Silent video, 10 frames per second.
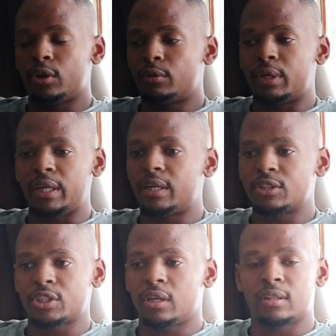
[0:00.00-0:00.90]
you don't need a
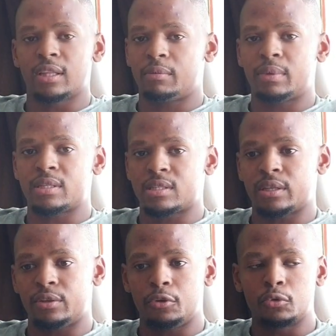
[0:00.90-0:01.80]
shelter, that means
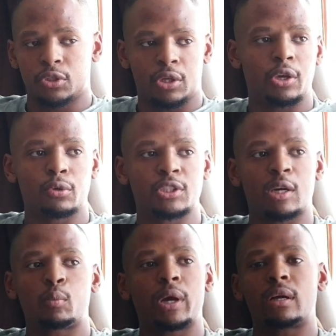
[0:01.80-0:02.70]
that you're secure
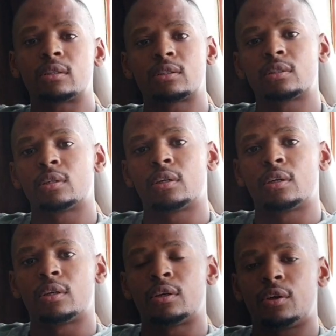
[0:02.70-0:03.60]
somewhere else.
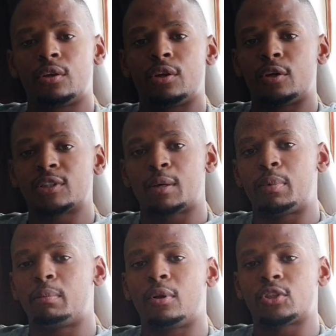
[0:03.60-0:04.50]
You know, some
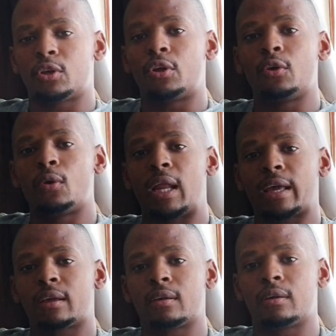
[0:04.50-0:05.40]
people are secure
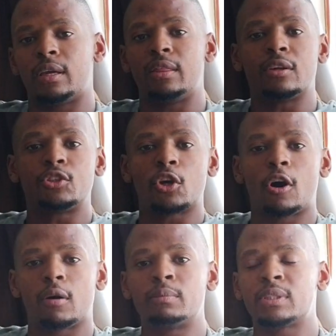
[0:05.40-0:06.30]
like in their
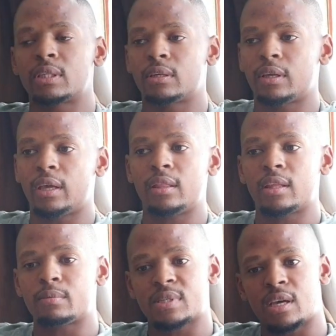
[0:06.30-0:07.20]
jobs, in
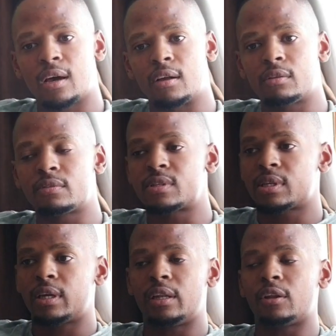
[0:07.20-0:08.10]
themselves,
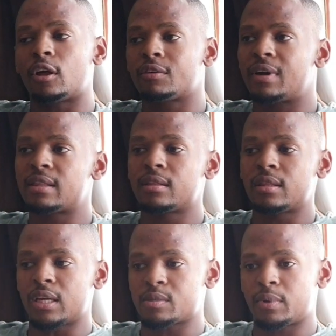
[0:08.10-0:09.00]
in a lot of other
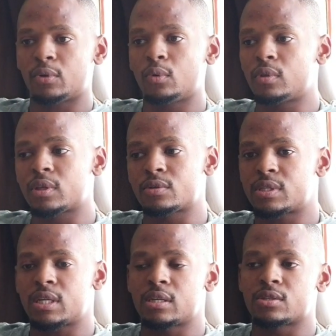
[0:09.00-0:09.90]
things, but all those
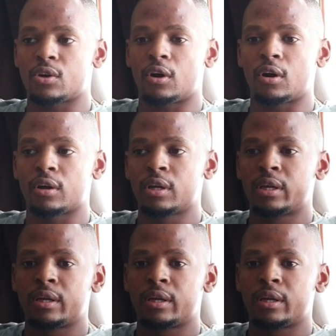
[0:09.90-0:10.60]
things are